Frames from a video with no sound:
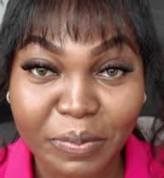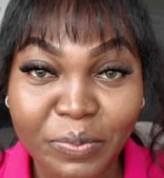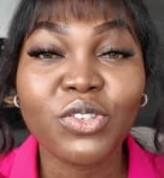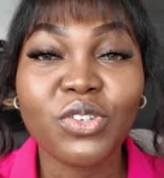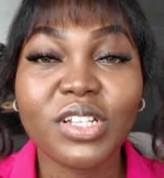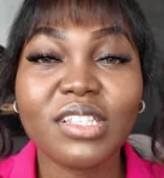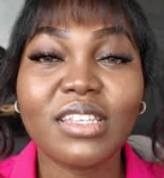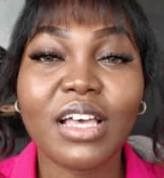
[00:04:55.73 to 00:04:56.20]

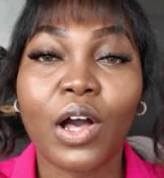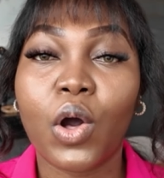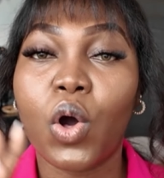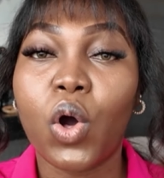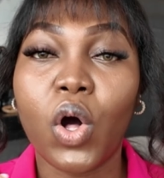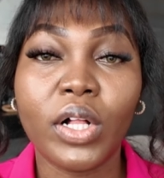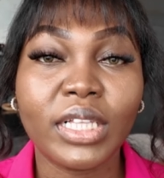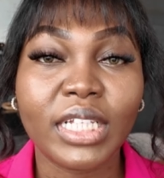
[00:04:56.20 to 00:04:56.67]
So these are
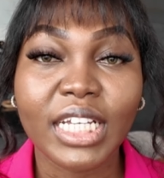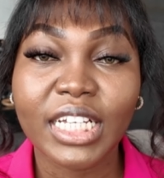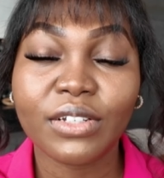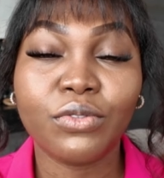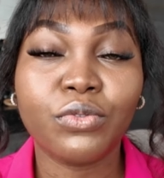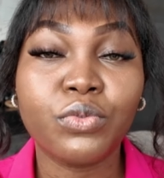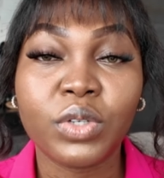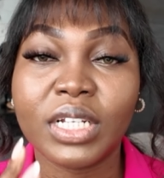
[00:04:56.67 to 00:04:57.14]
all
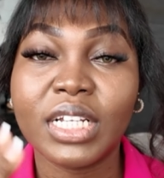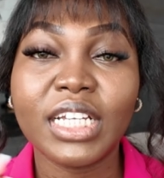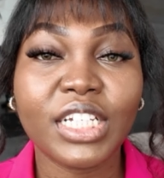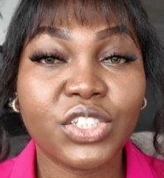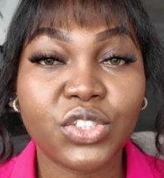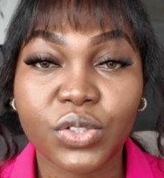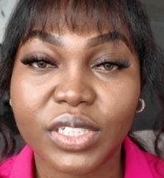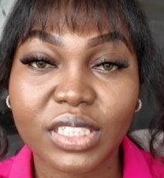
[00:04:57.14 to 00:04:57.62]
really
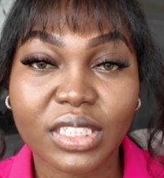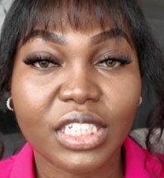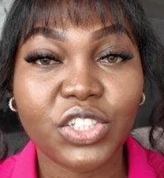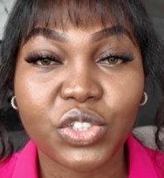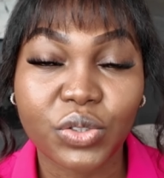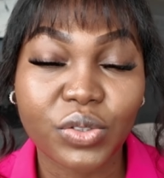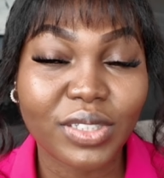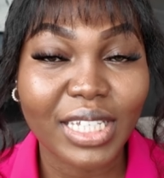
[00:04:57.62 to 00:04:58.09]

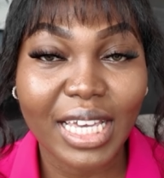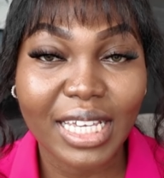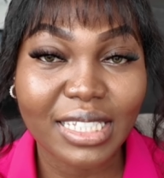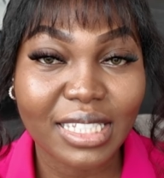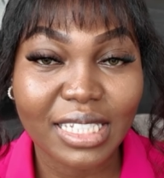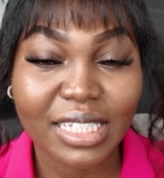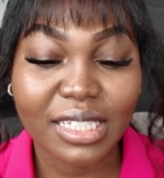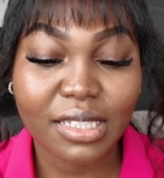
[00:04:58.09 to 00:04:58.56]
interesting use
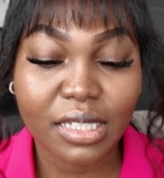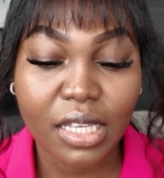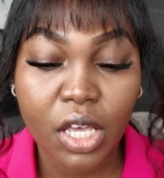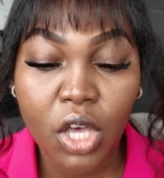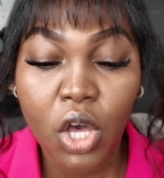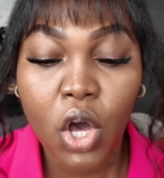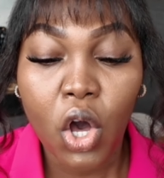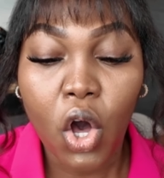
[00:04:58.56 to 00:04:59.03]
cases
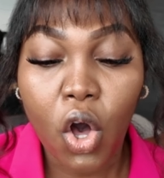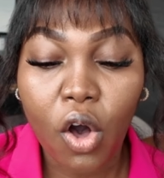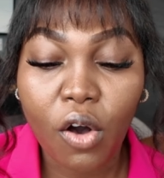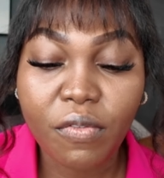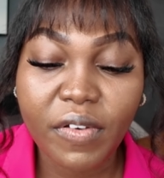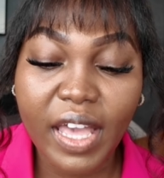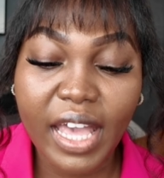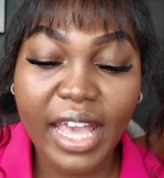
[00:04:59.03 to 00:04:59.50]

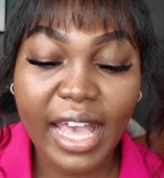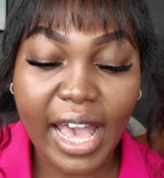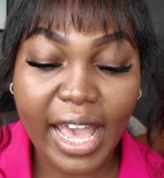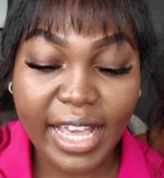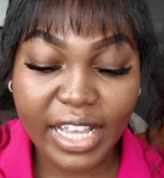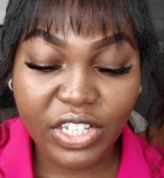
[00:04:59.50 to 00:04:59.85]
of AI